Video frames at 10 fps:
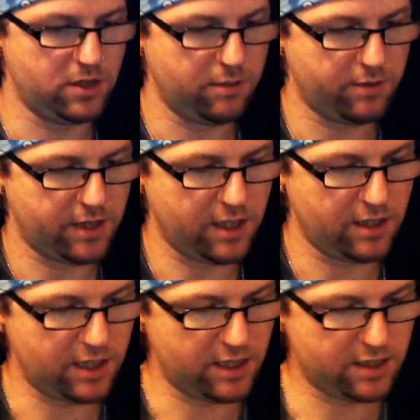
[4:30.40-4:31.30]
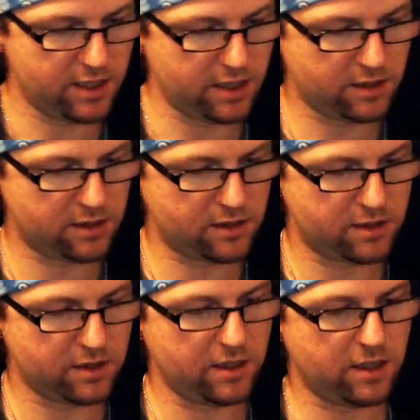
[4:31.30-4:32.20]
dip that in the latex
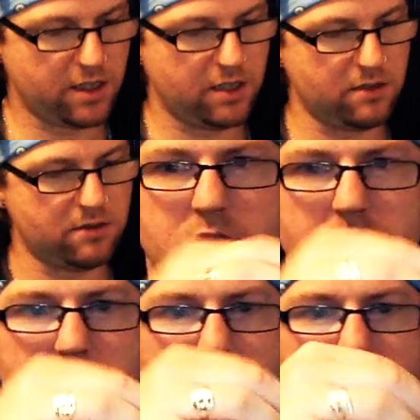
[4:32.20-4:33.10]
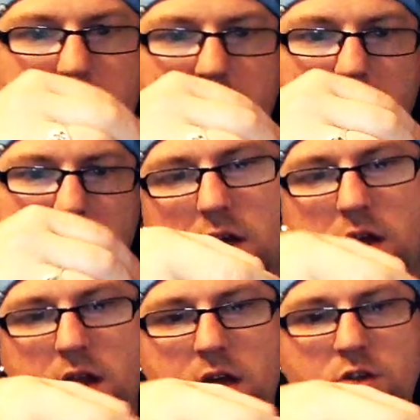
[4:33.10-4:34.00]
again. Let's dip in and
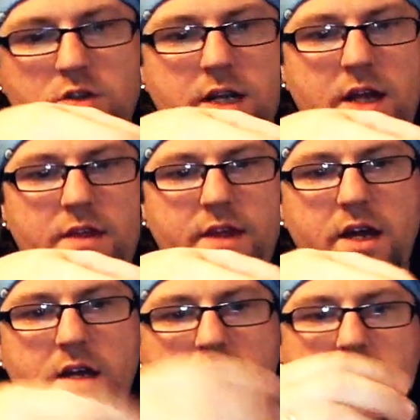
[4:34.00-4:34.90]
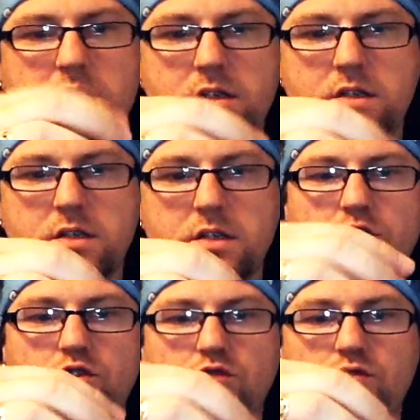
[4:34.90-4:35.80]
then just let that
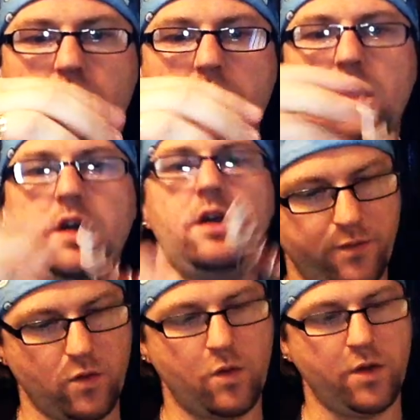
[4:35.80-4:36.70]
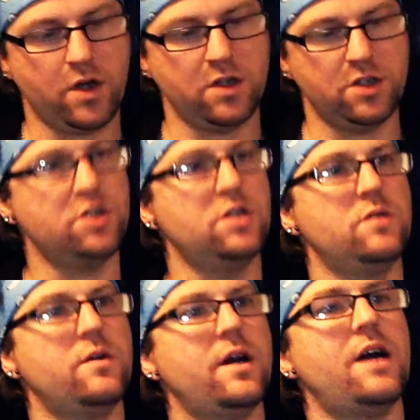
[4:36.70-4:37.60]
dry. What we're going to do
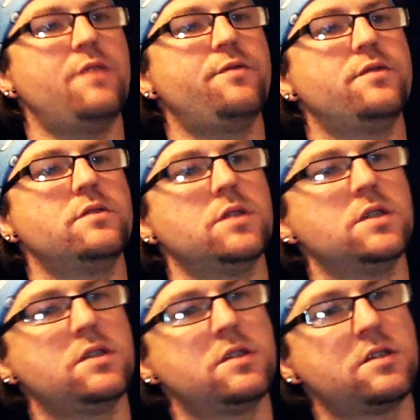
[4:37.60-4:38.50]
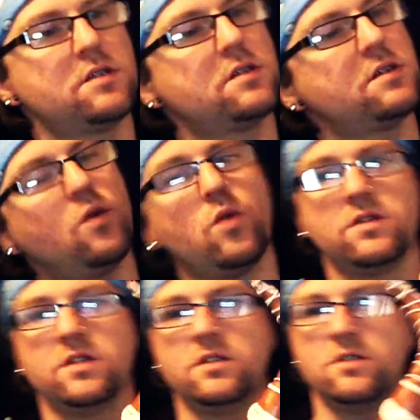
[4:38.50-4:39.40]
afterwards, once
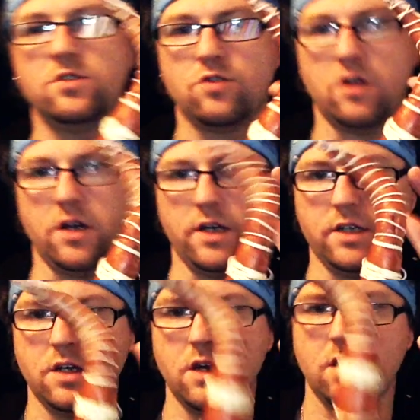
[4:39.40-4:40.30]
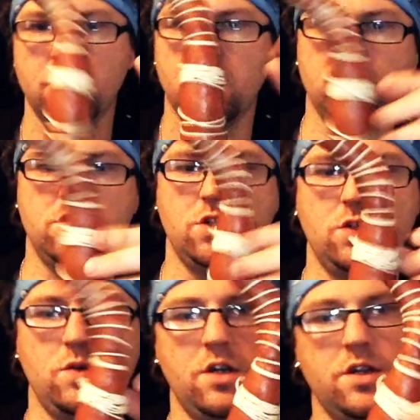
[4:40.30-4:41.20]
this is dried, we're going to do
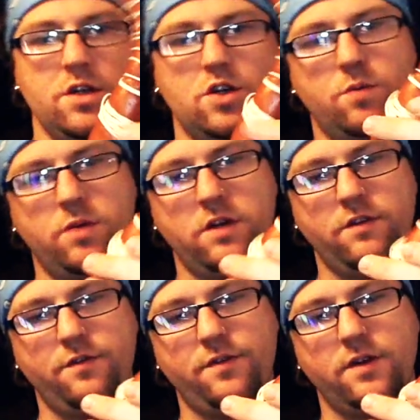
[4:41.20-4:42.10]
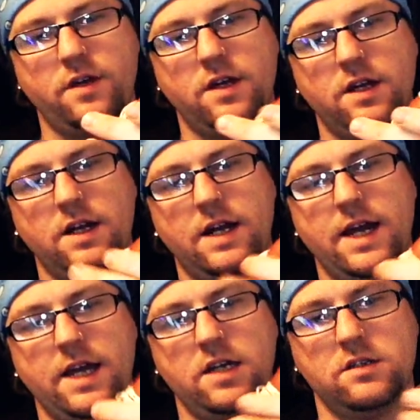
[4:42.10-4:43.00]
another couple of
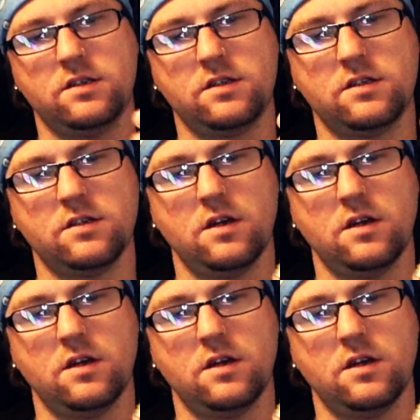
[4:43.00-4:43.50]
layers